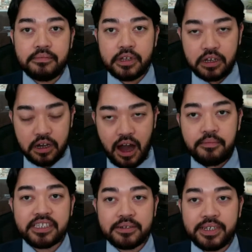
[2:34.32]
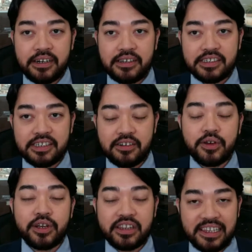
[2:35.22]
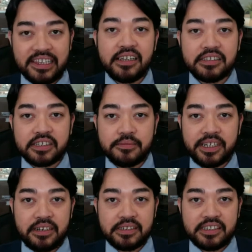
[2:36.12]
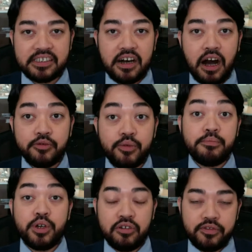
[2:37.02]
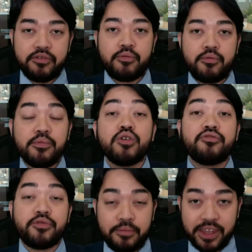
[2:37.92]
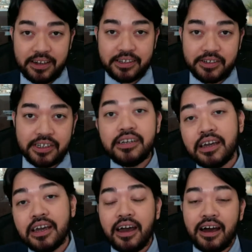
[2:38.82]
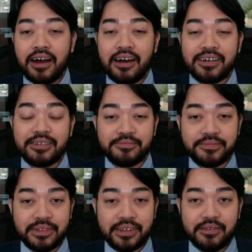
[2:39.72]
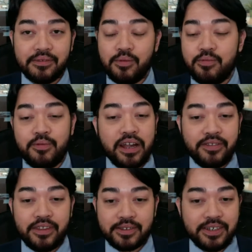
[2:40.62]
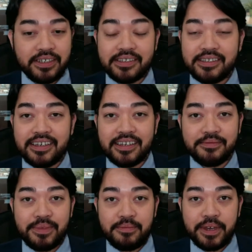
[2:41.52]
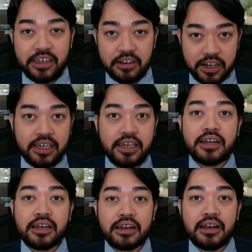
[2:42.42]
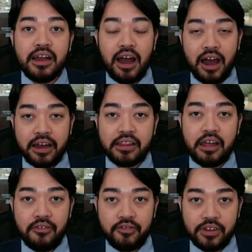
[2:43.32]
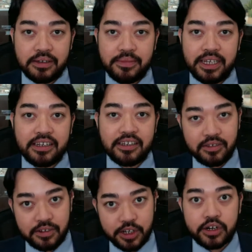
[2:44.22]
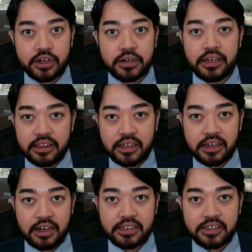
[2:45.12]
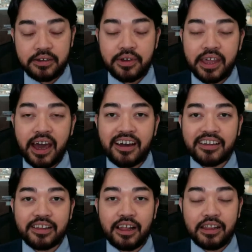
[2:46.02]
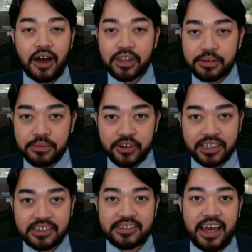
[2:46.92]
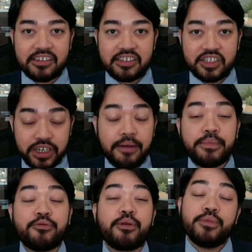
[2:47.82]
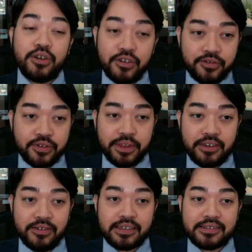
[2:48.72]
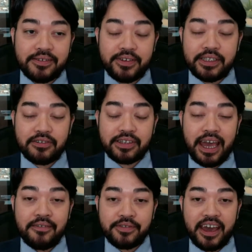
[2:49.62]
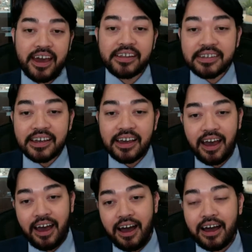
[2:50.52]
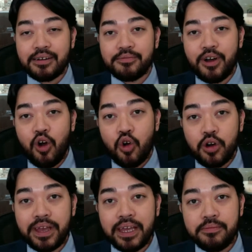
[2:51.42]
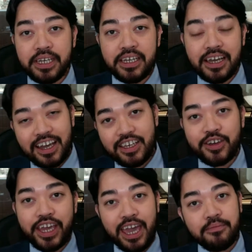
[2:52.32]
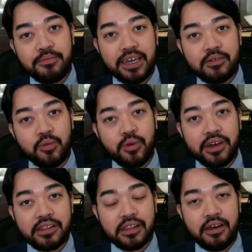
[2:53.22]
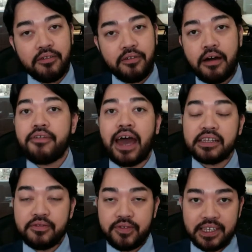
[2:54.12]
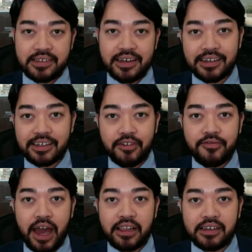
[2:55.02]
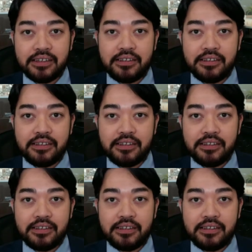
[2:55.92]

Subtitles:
common terminology or in the legal terminology, it's called removed from the country. One of those reasons is maybe you're here unlawfully, meaning you're in the country without lawful immigration status. You can be removed from the US if you don't have that. Or maybe you came in with a valid visa, valid